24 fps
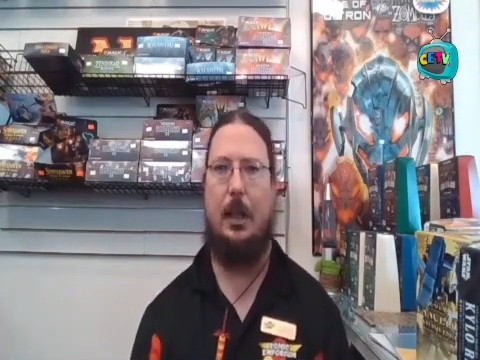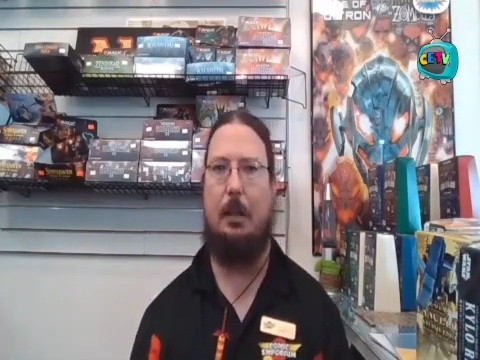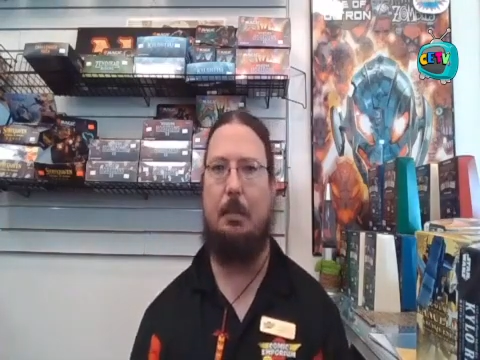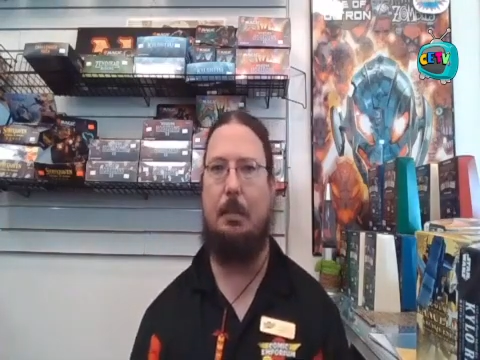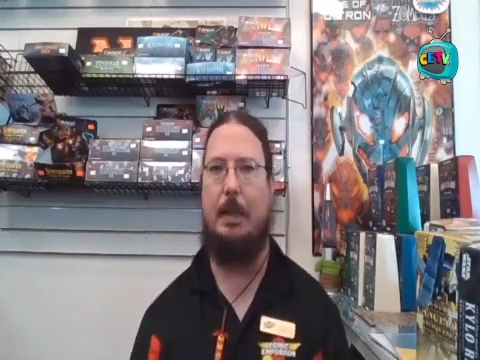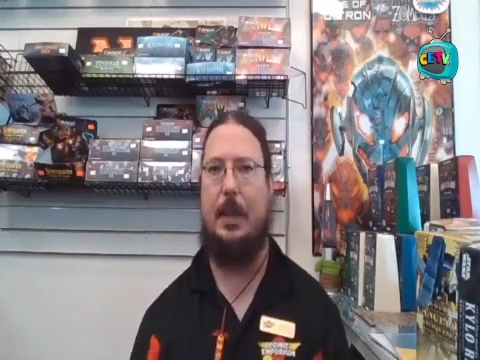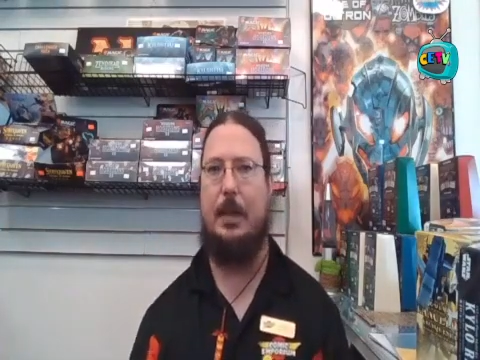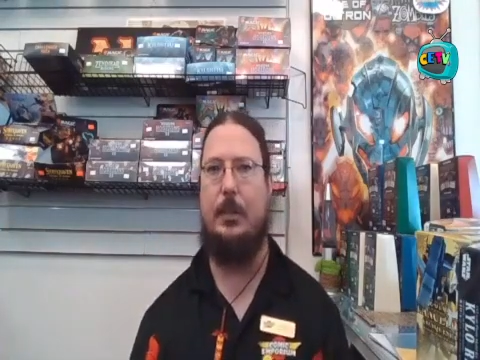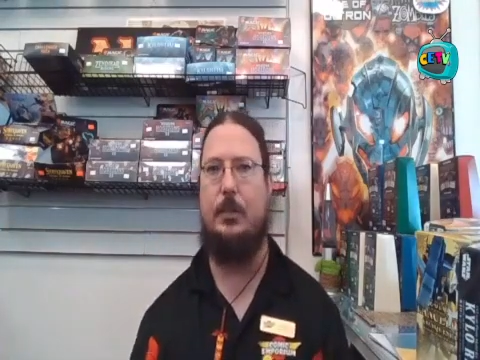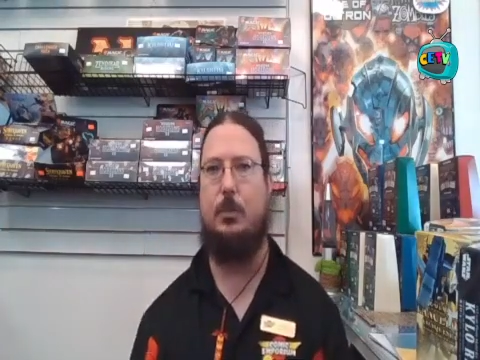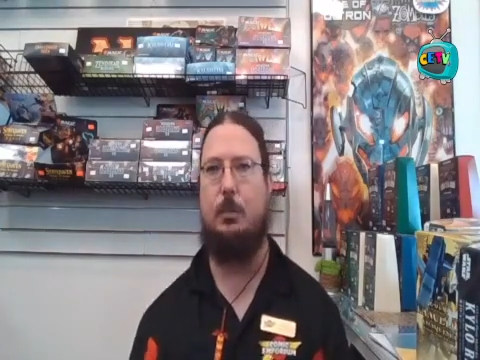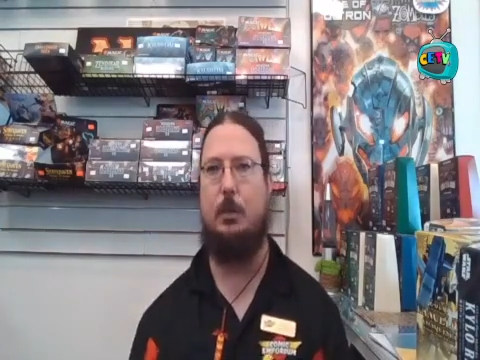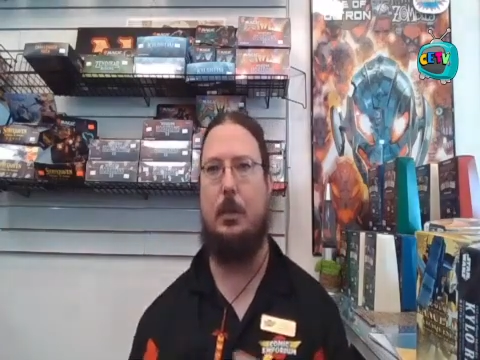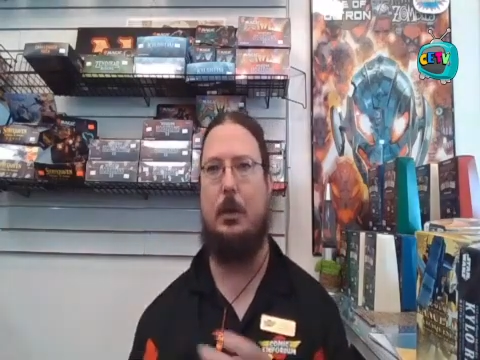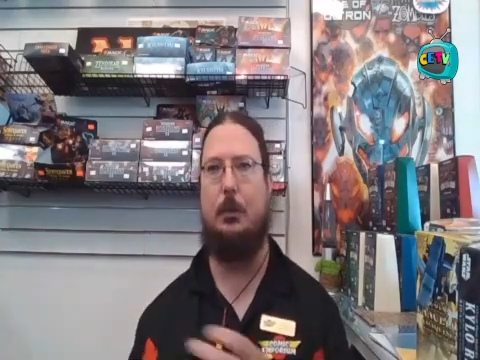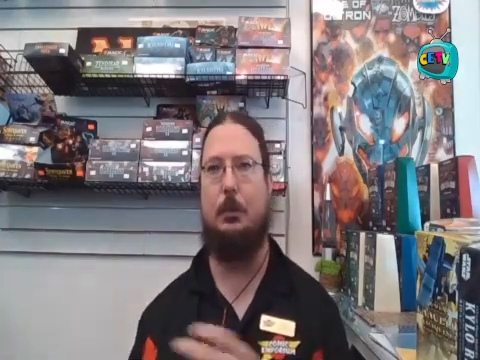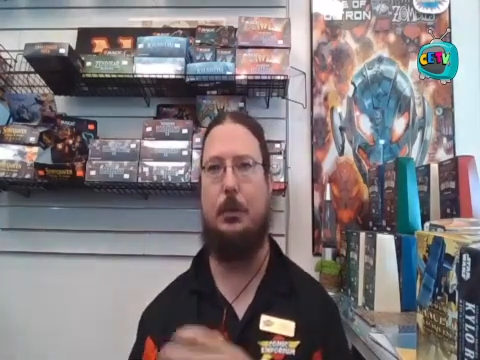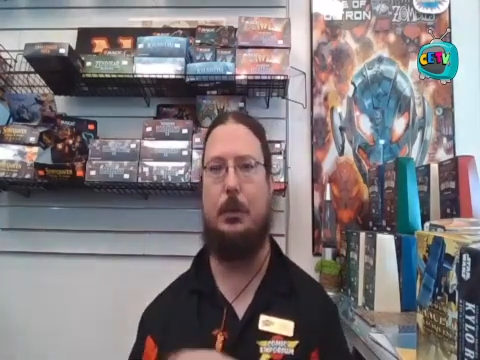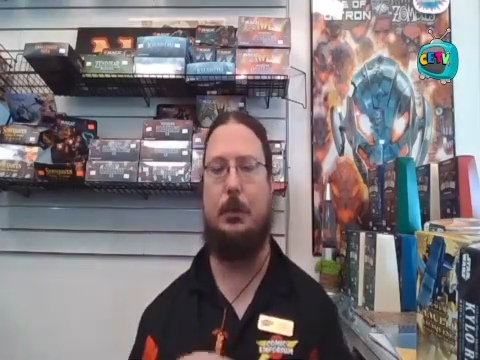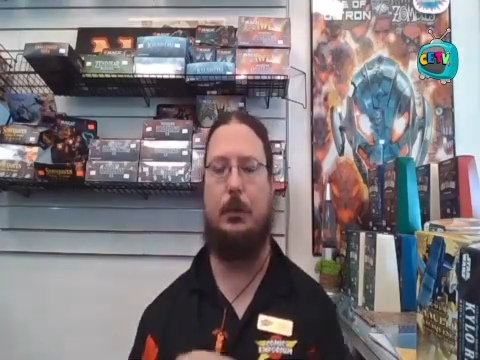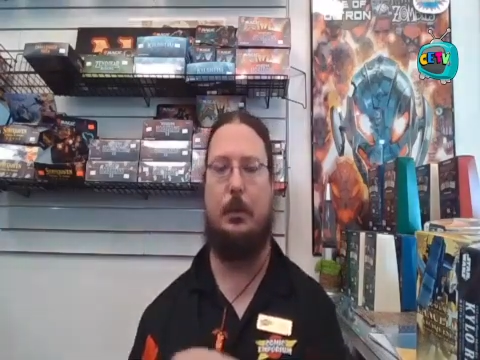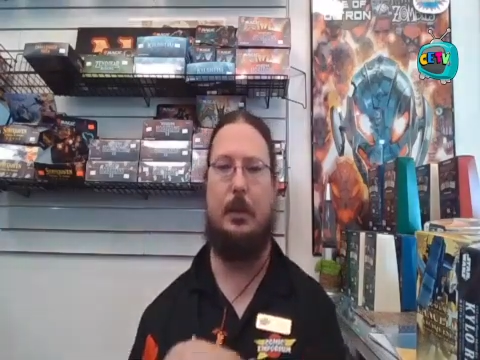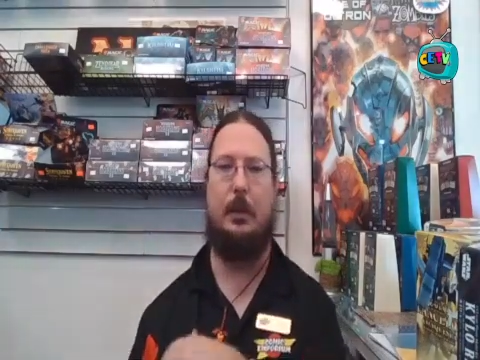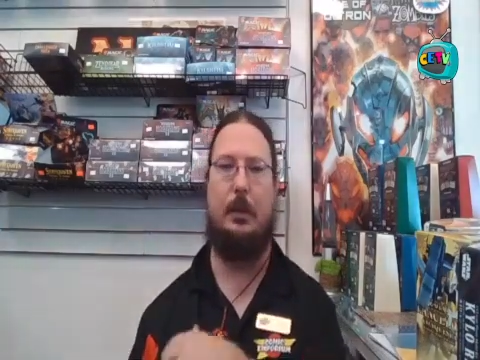That is where
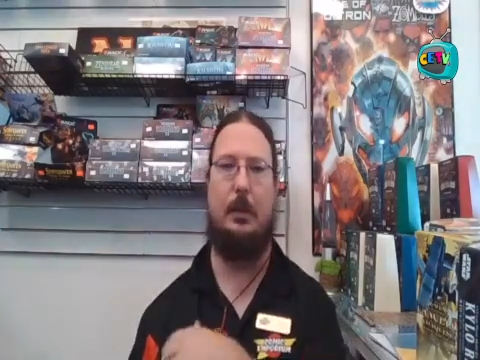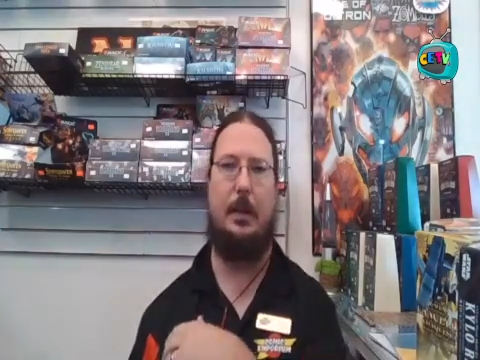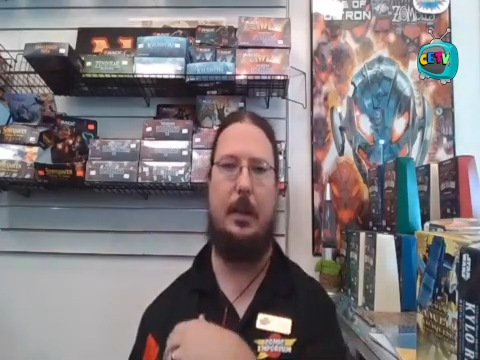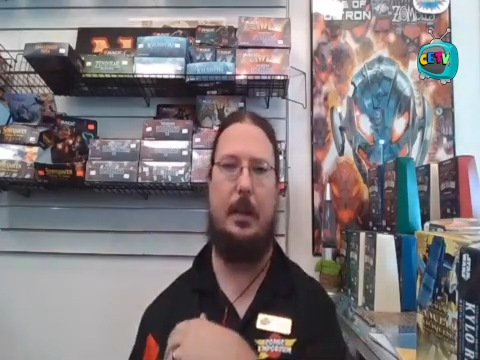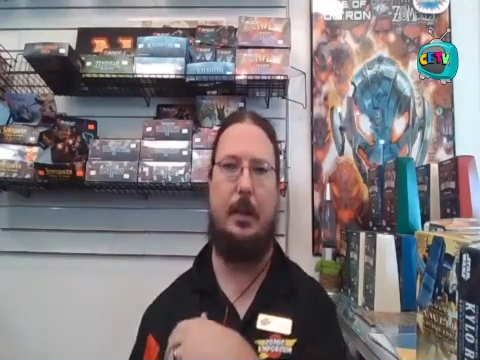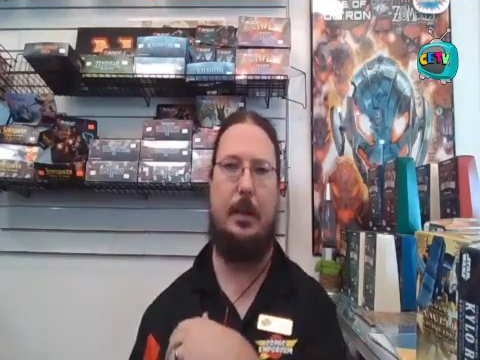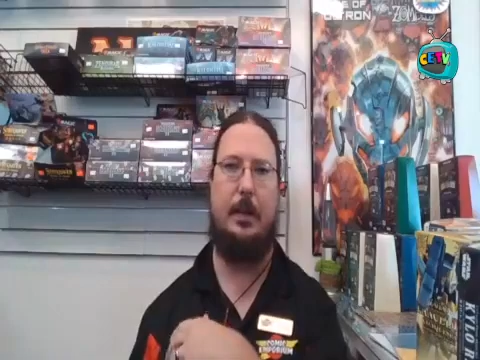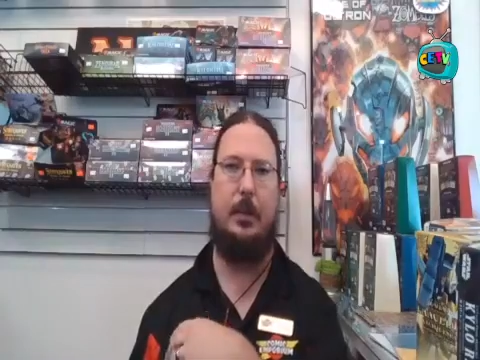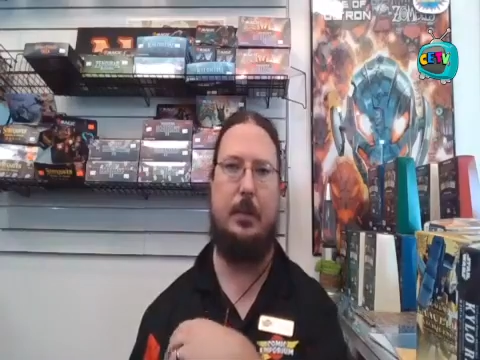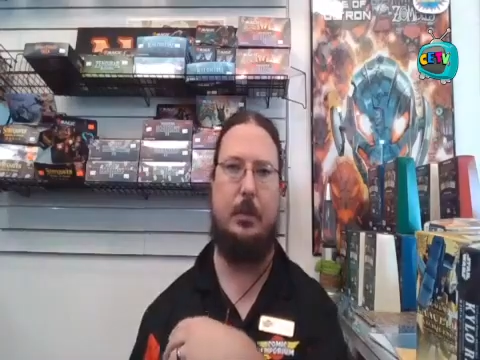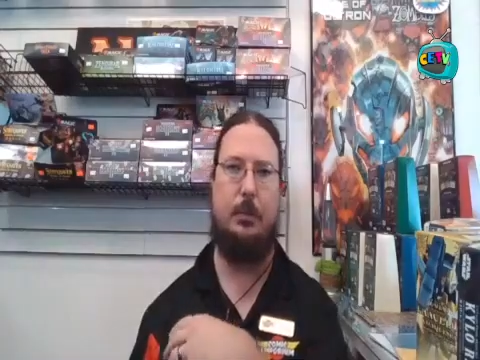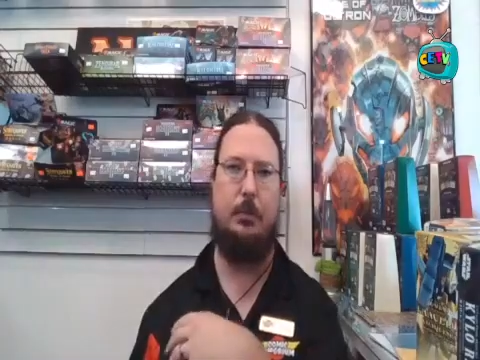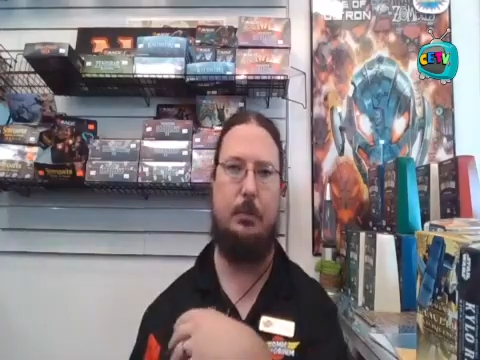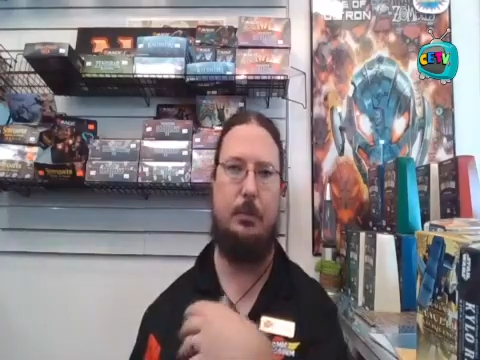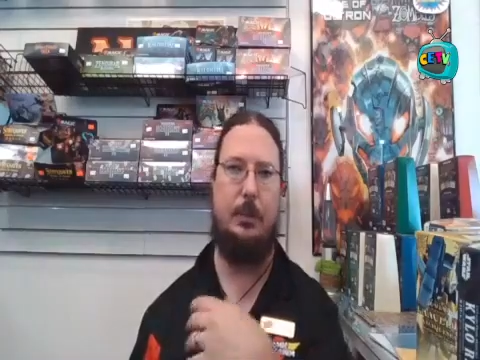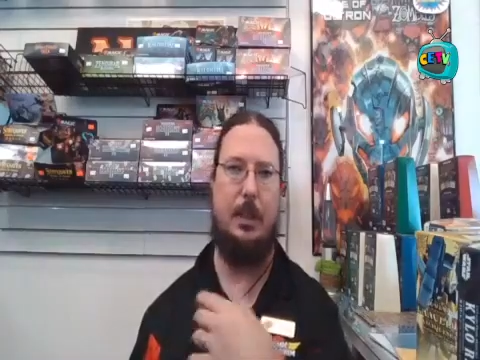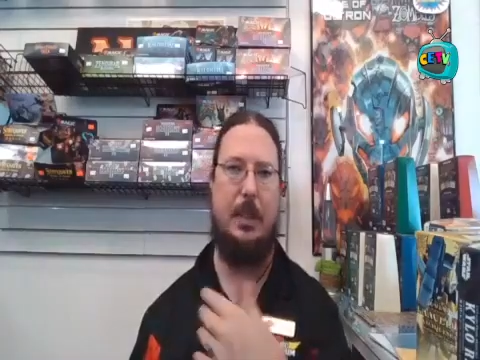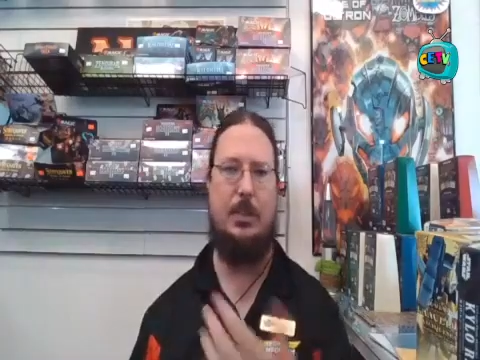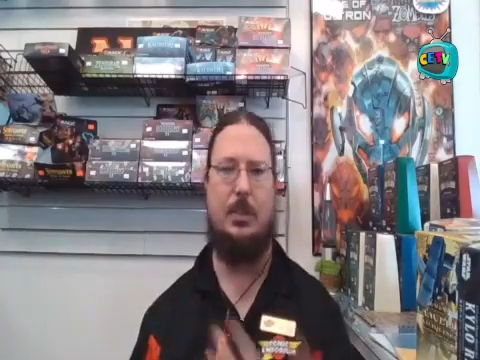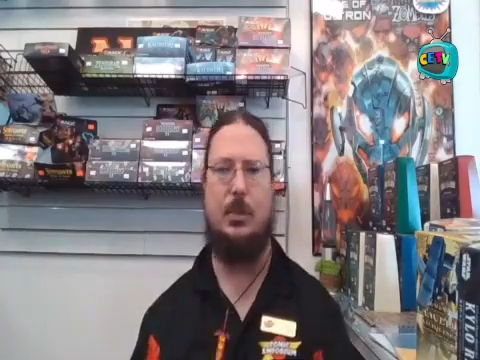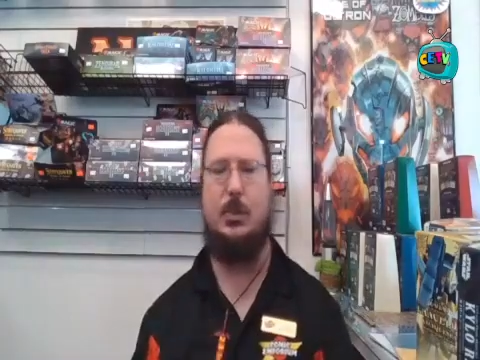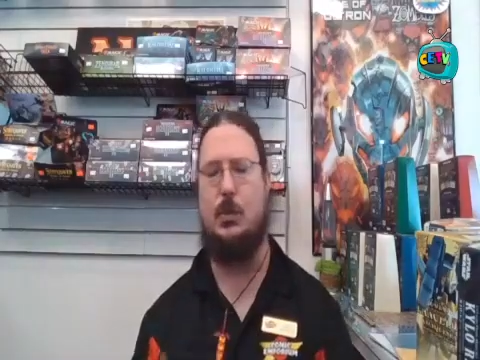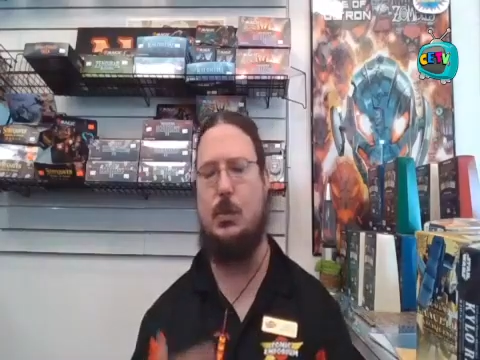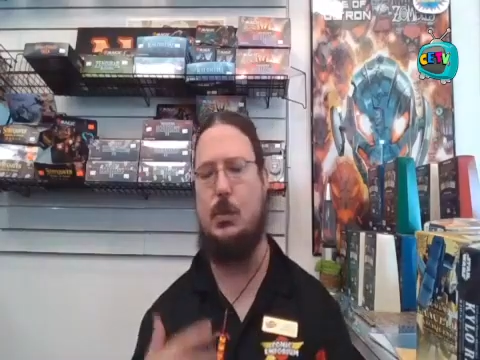we're doing a lot of
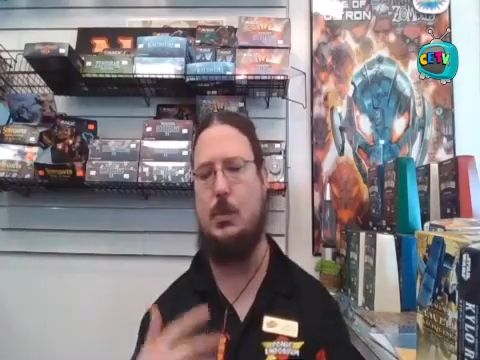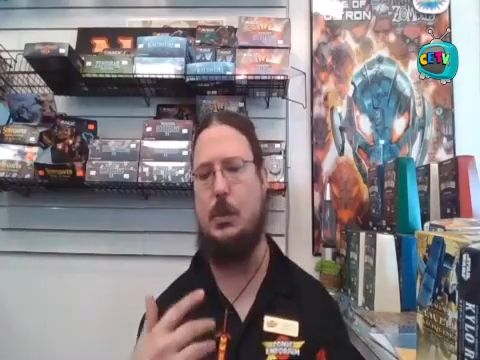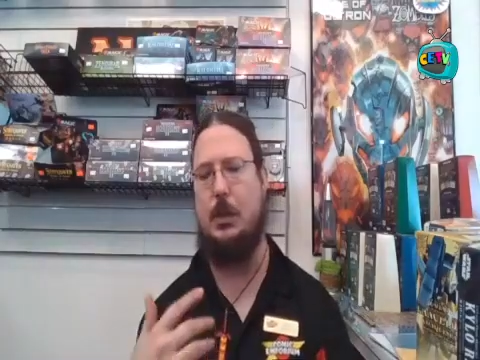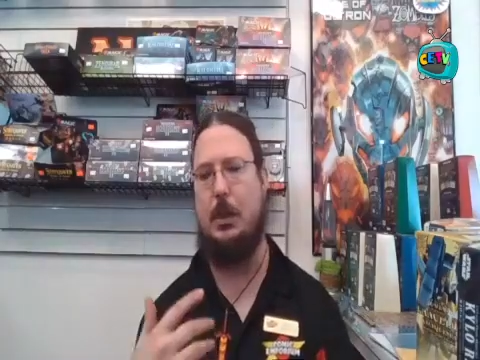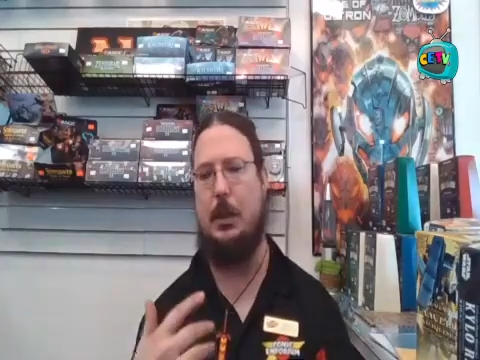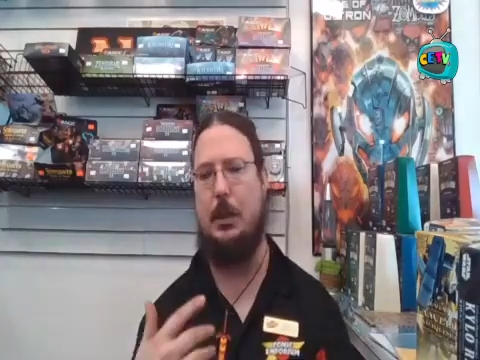not just